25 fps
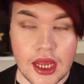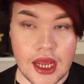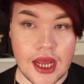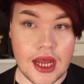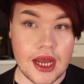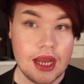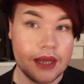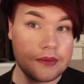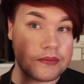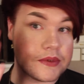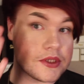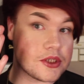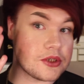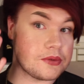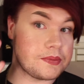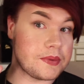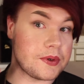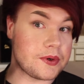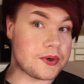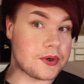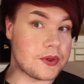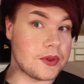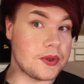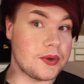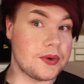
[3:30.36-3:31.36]
I'm
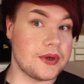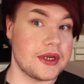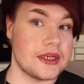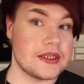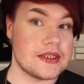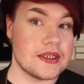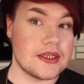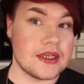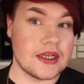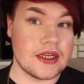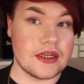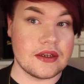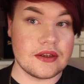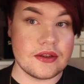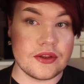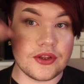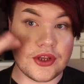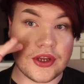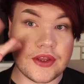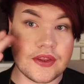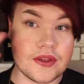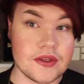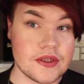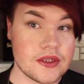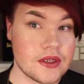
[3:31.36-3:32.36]
super glowy today. Look
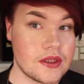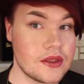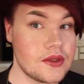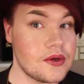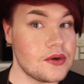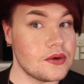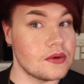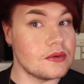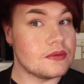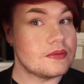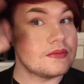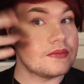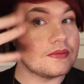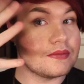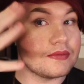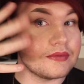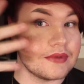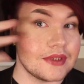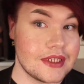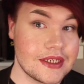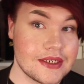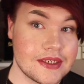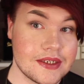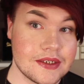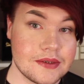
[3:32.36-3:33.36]
at this glow.
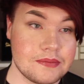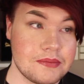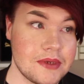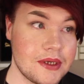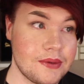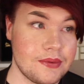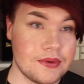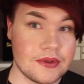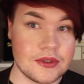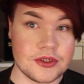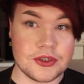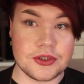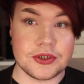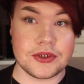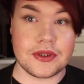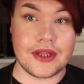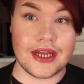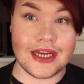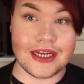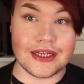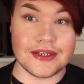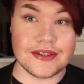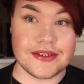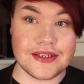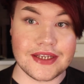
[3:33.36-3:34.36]
This is me with 2
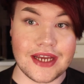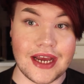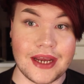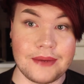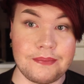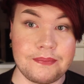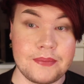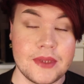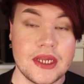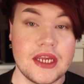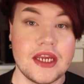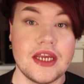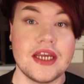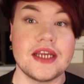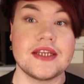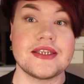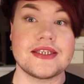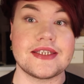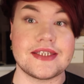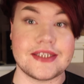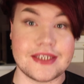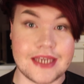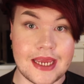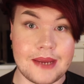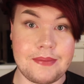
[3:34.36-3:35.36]
lights. I'm
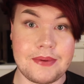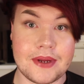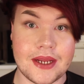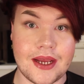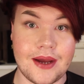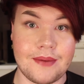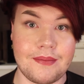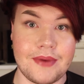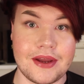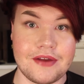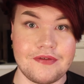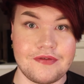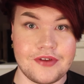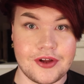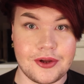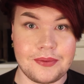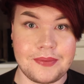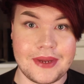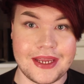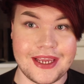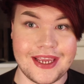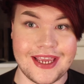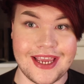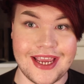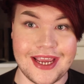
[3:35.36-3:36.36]
stepping up my
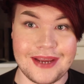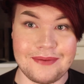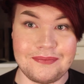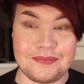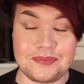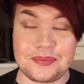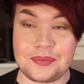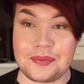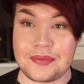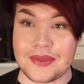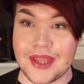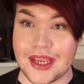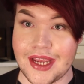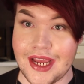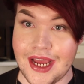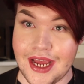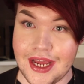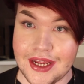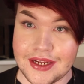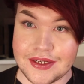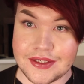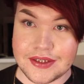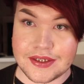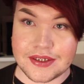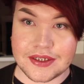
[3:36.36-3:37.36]
filming game,
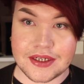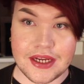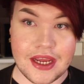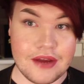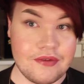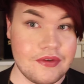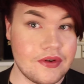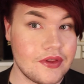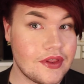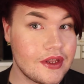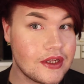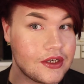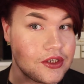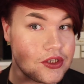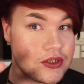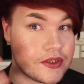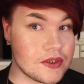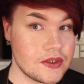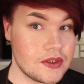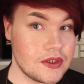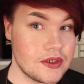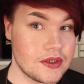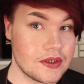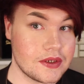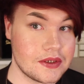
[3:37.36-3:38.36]
and everything
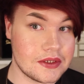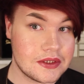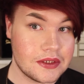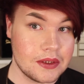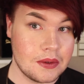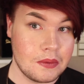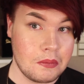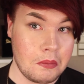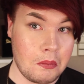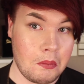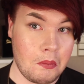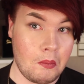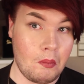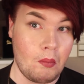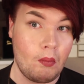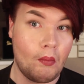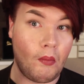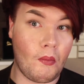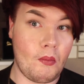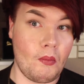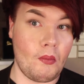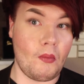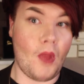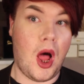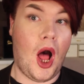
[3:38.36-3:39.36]
just looks
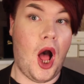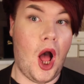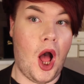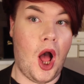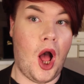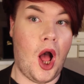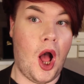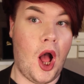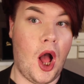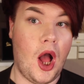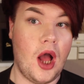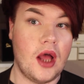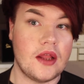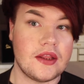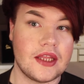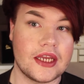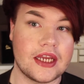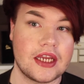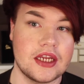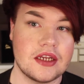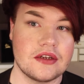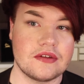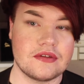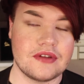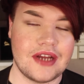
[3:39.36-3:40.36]

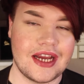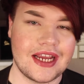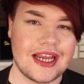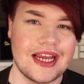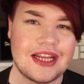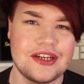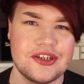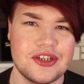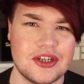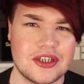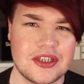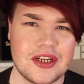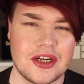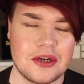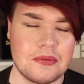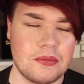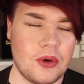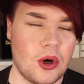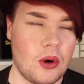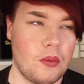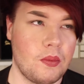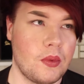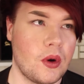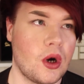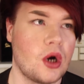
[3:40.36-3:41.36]
like I can't do a tongue
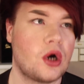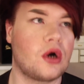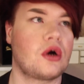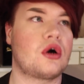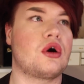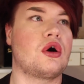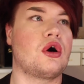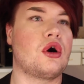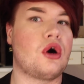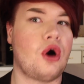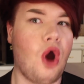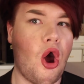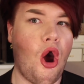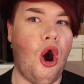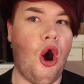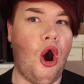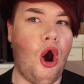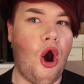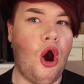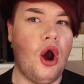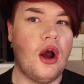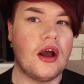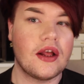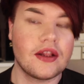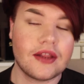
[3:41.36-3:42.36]
pop.
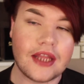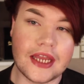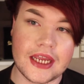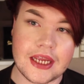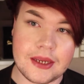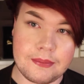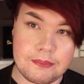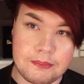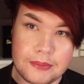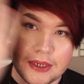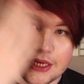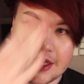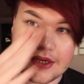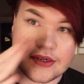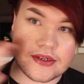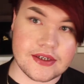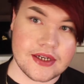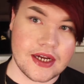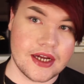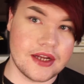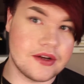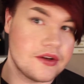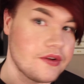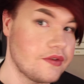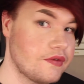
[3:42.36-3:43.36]
Like beat
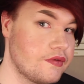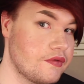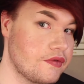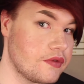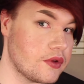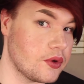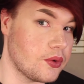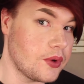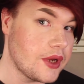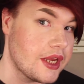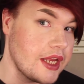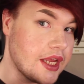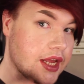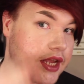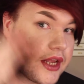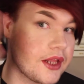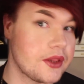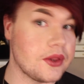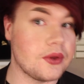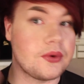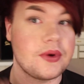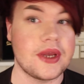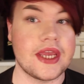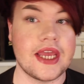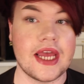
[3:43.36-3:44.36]
and flowy and
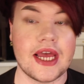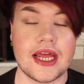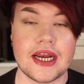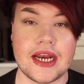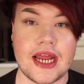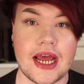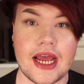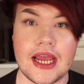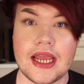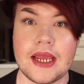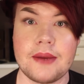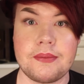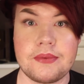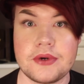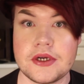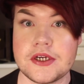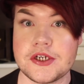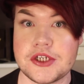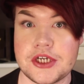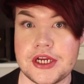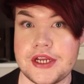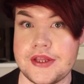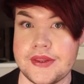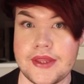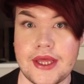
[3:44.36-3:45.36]
glowy, and I
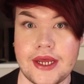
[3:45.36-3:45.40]
appreciate